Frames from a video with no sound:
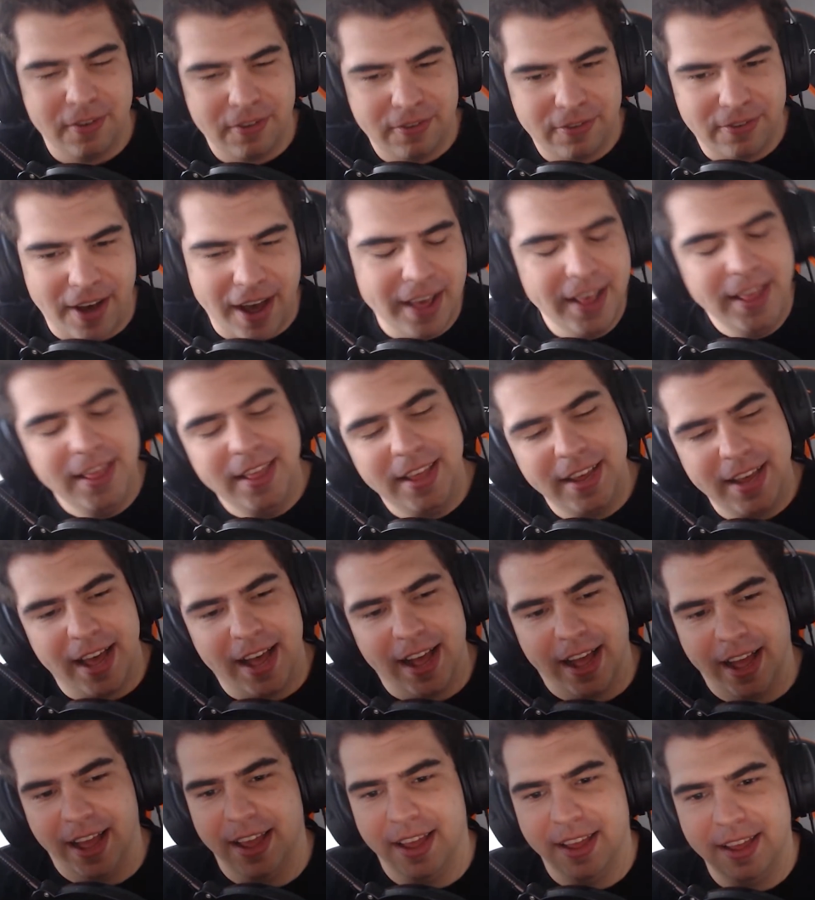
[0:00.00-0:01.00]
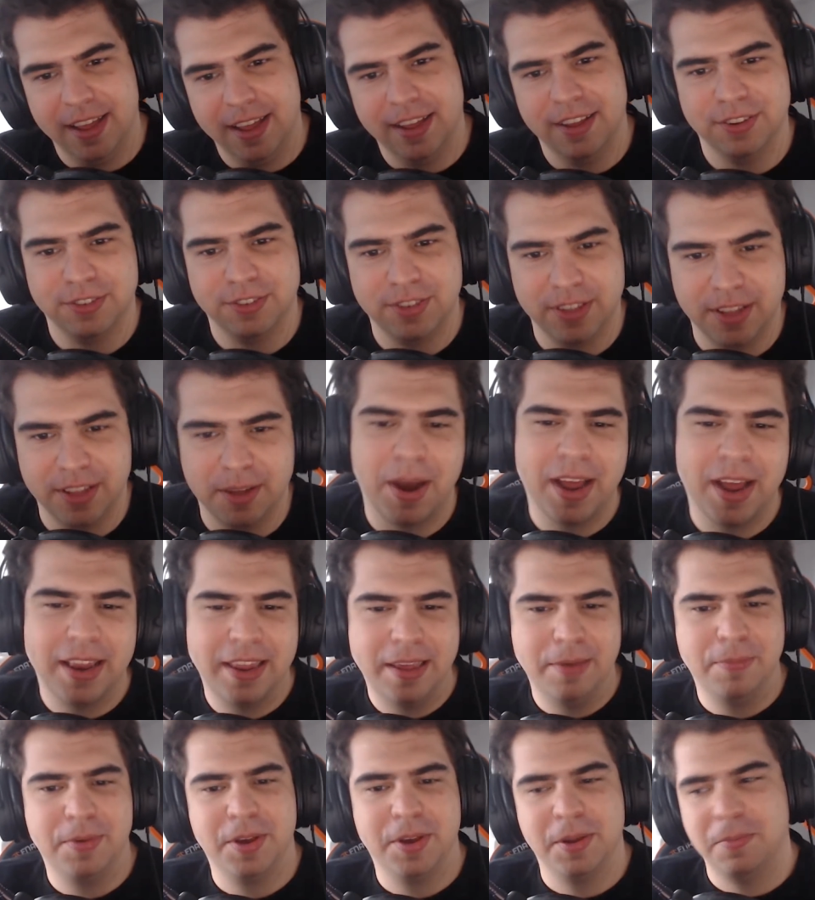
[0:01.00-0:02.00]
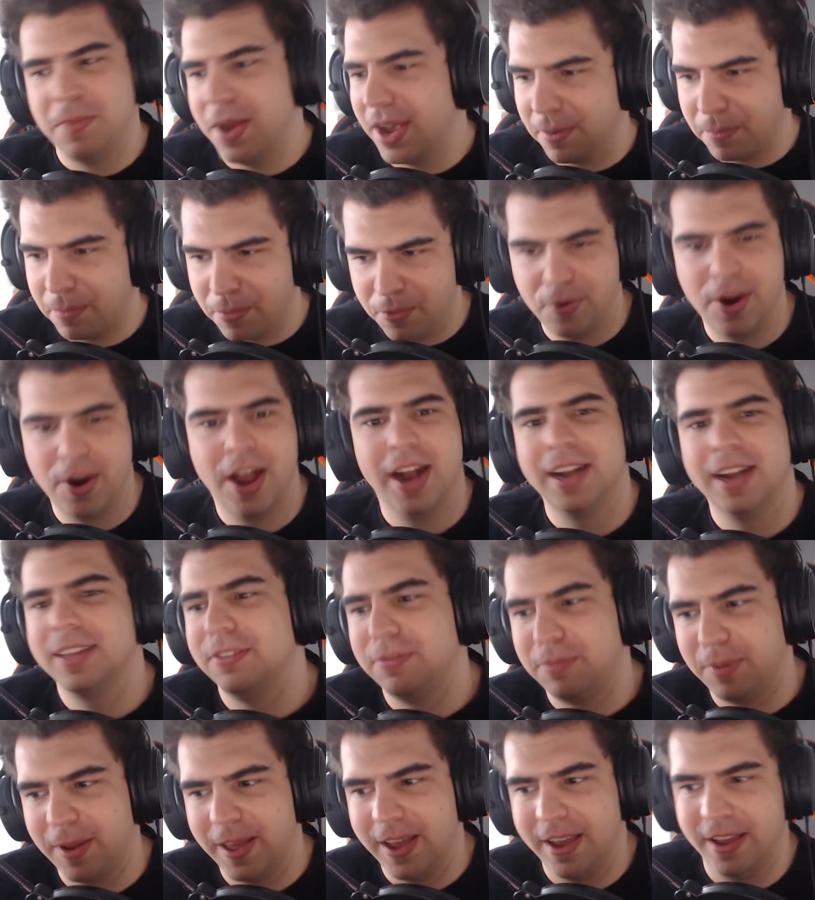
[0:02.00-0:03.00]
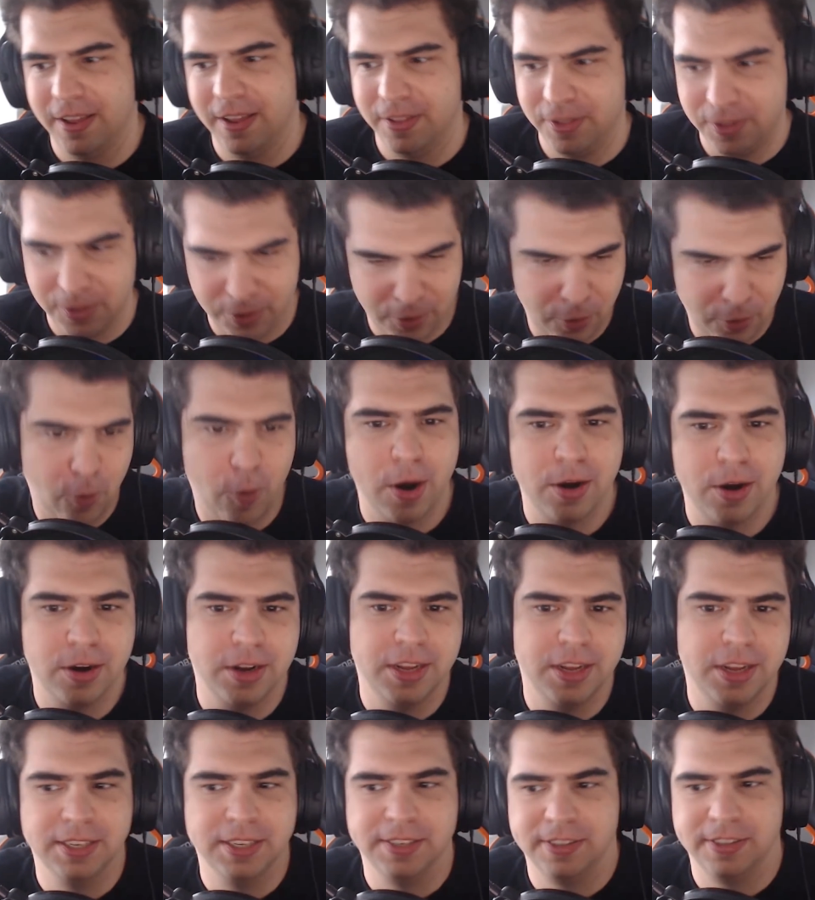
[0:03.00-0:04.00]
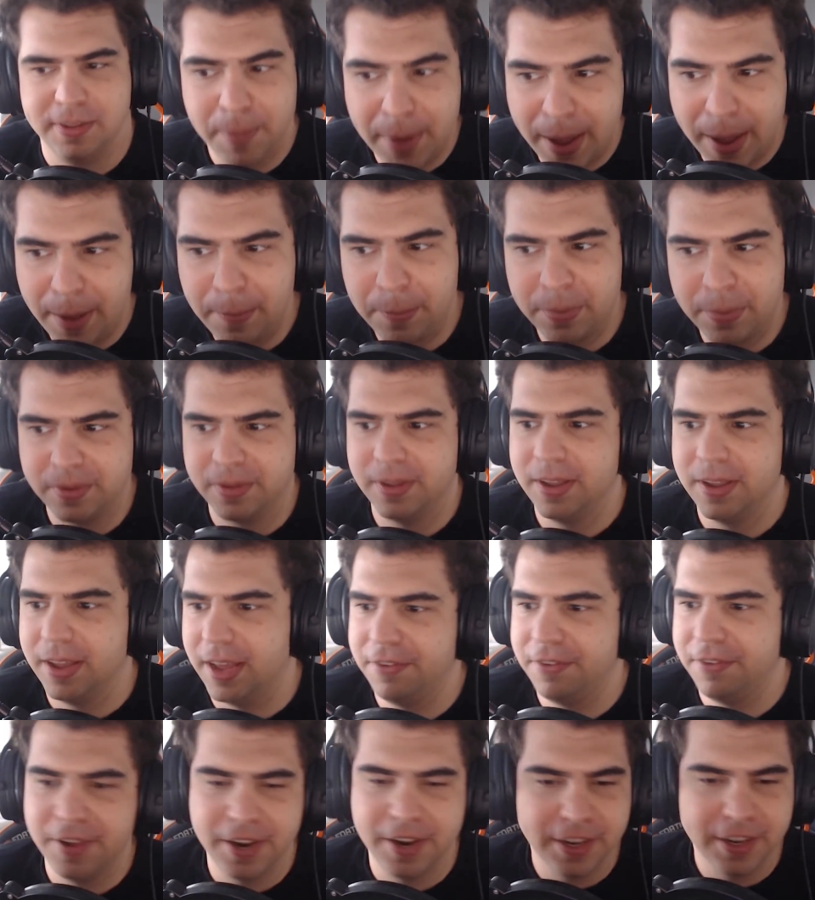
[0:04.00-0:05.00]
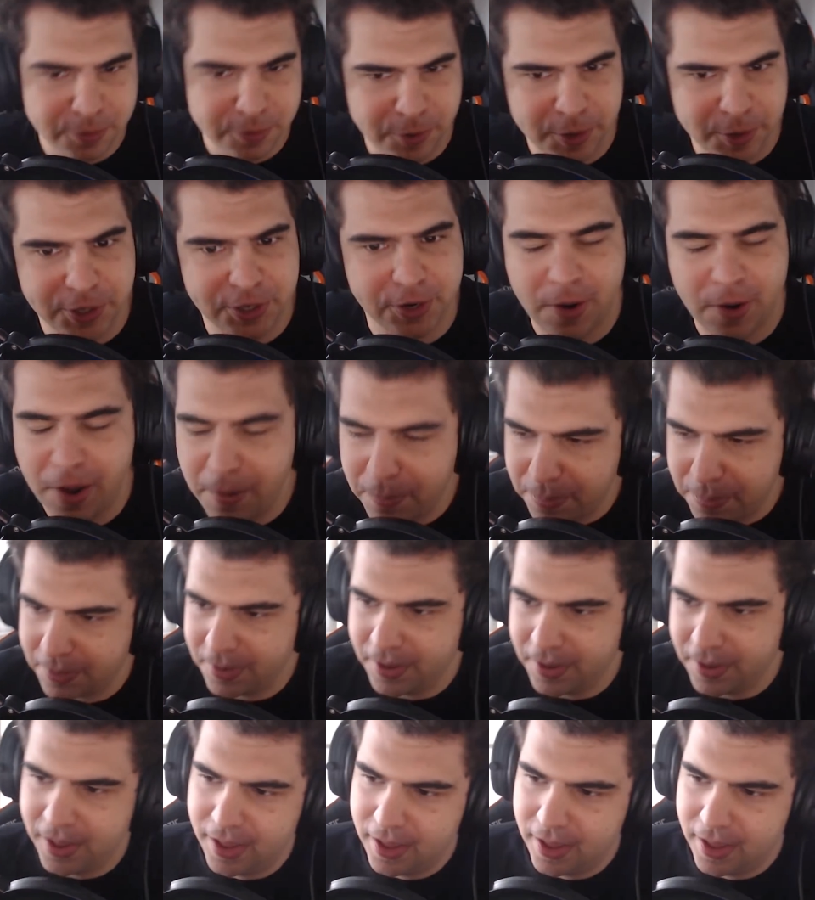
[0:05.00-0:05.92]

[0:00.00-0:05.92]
find the guy so that my team can make a reactive play to where he is on the map. And if he doesn't want to show up,